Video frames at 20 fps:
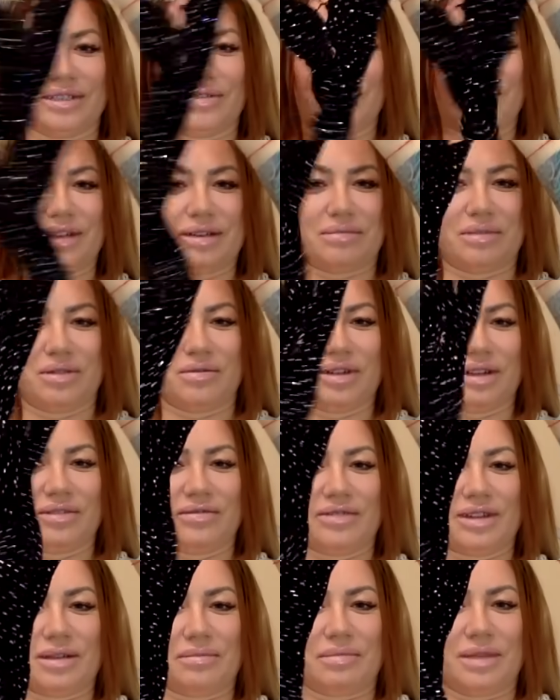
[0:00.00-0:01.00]
it fit me? Will it
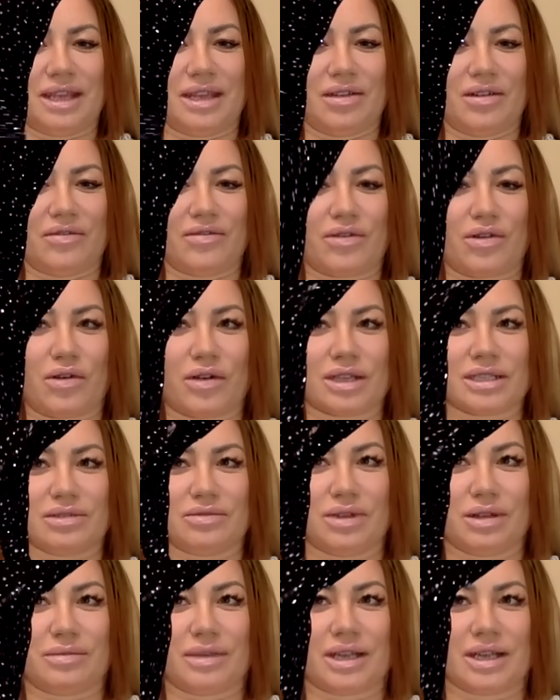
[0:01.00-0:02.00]
fit me? Of course it
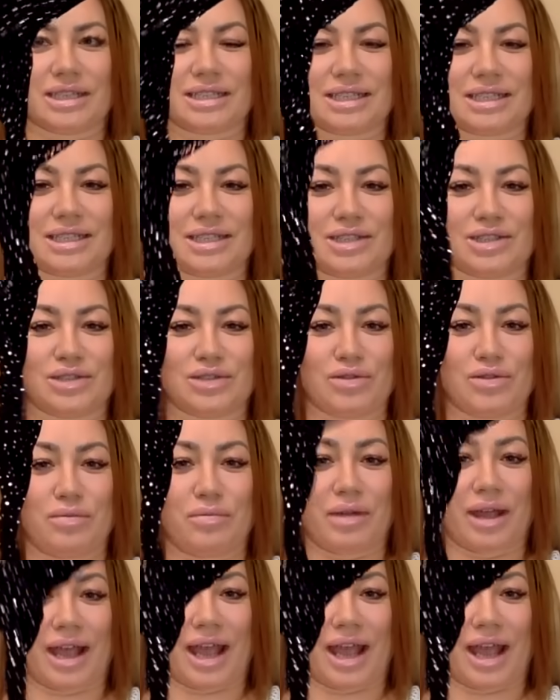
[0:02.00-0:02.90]
will because it's super